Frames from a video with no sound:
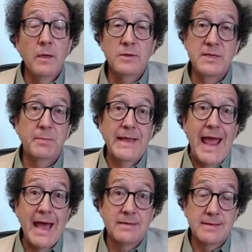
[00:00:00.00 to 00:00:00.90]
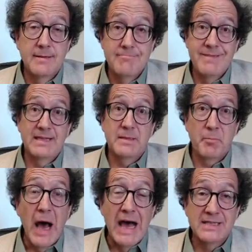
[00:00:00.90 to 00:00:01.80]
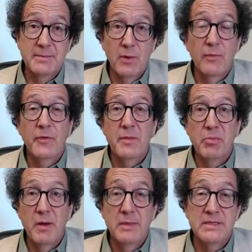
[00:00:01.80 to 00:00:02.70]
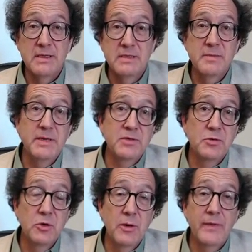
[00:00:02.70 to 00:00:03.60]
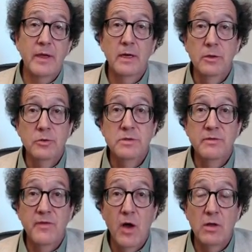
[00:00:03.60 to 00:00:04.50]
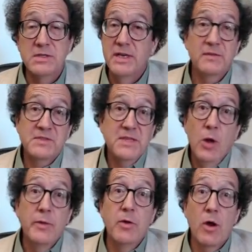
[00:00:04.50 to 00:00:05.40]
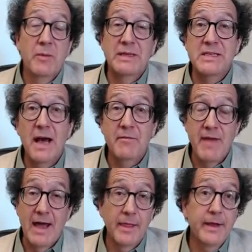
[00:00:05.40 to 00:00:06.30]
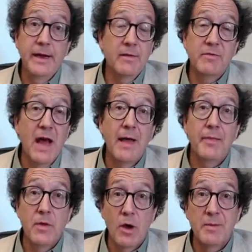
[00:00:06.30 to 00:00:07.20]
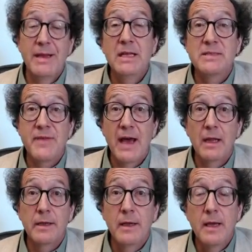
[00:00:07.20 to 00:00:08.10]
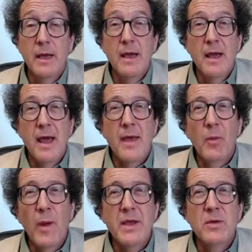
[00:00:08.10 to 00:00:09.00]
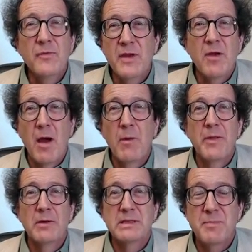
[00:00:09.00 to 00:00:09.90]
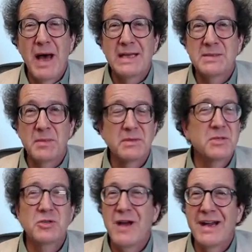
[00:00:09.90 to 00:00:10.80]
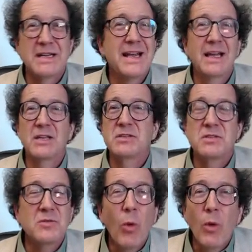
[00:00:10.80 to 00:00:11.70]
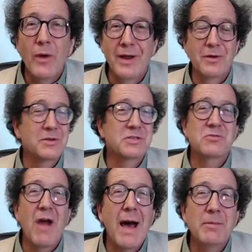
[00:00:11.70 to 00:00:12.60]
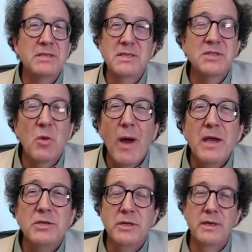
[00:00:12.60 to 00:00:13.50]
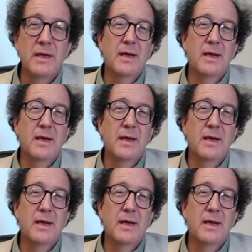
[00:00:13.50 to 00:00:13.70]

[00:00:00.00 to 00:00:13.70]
You simply ask, is it possible for the premises to be true and the conclusion false? And if so, the argument is not valid, and if not, the argument is valid. And the way you figure out whether it's possible is you try to tell a story or describe a situation.